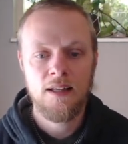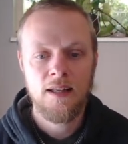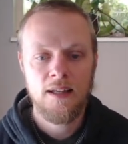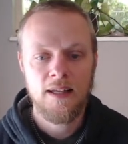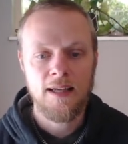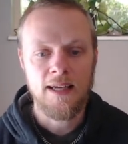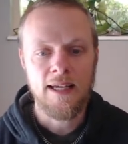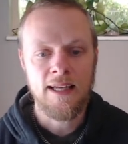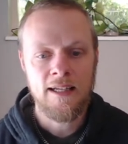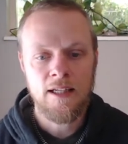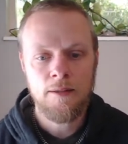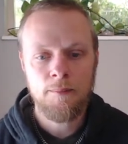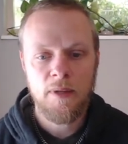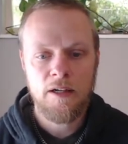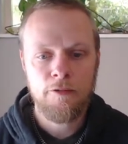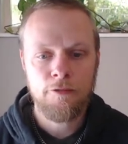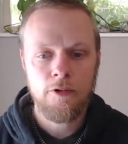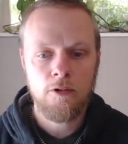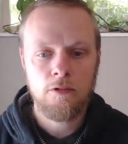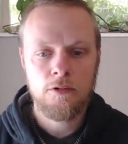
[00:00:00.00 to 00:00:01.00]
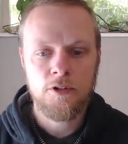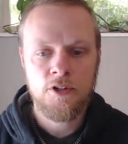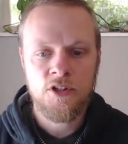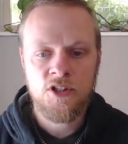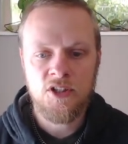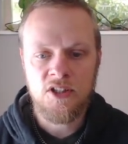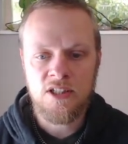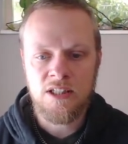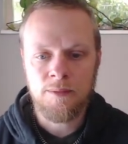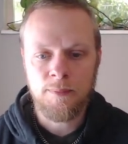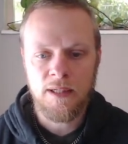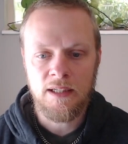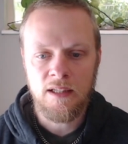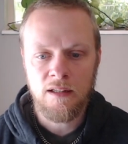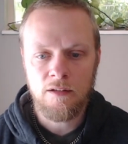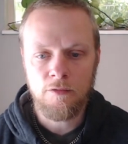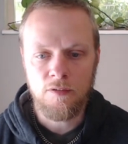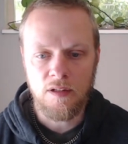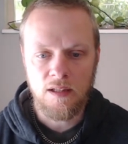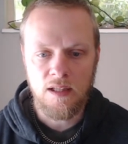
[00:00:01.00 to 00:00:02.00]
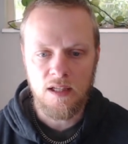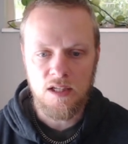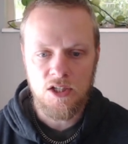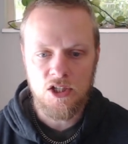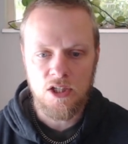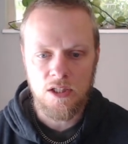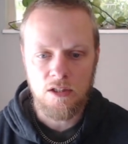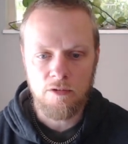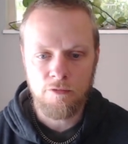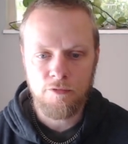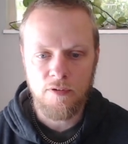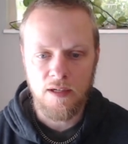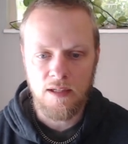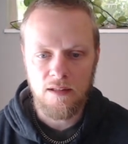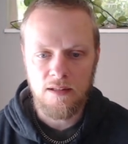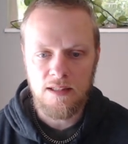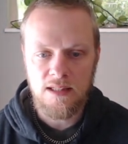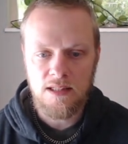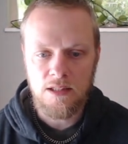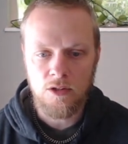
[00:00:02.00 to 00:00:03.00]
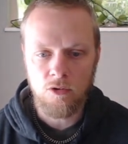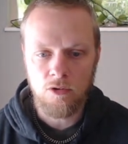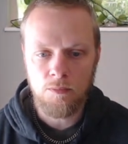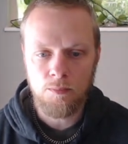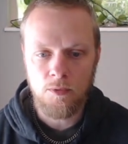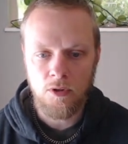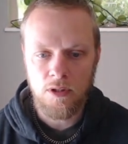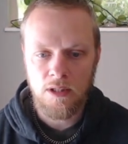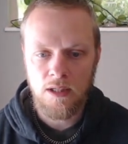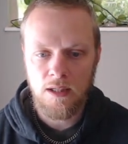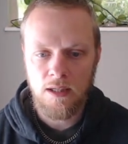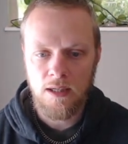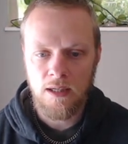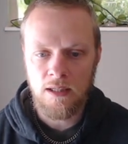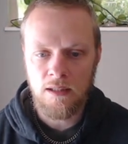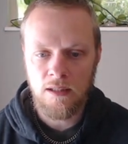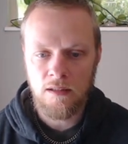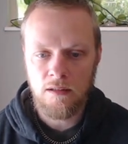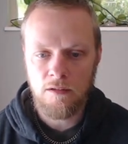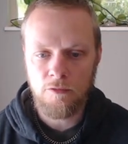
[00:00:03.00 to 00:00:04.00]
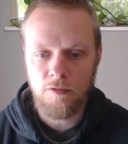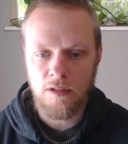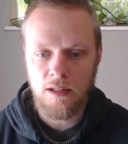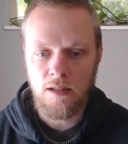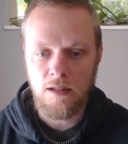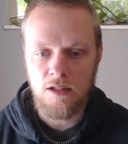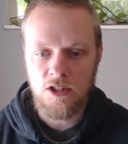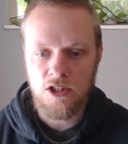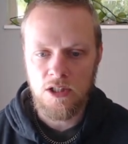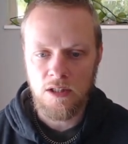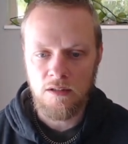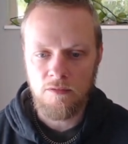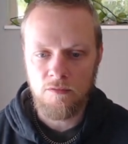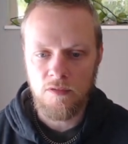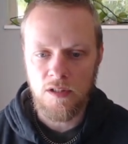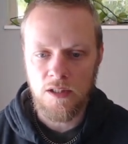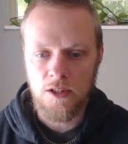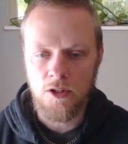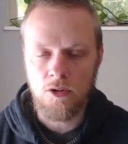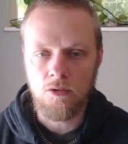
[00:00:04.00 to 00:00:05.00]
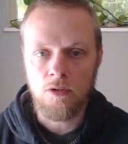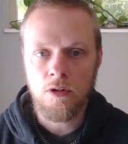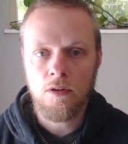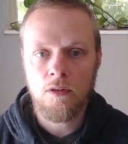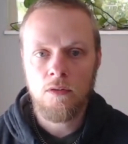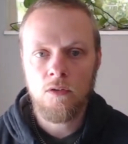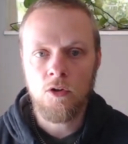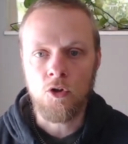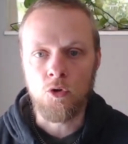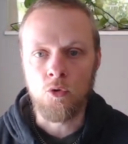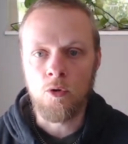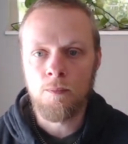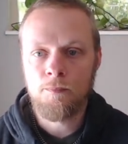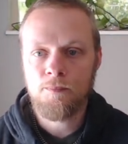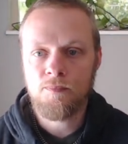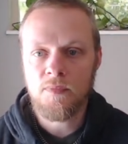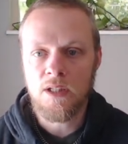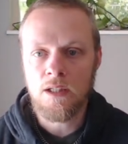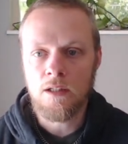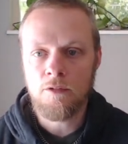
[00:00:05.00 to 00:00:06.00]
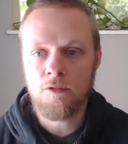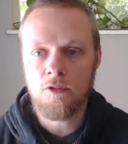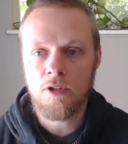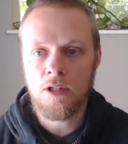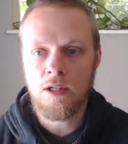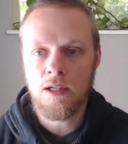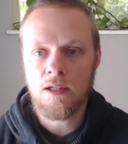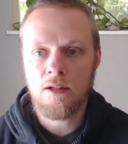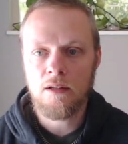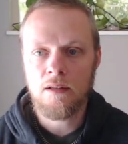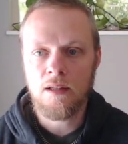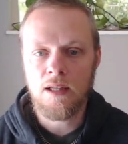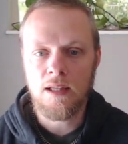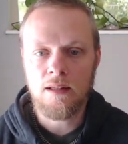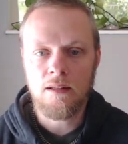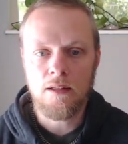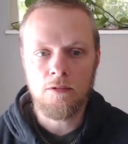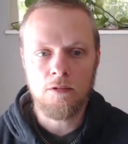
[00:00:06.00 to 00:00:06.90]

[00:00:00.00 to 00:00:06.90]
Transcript: And in my folder System Identification, you find this notebook, Identification Video 2. And if you click on that, you will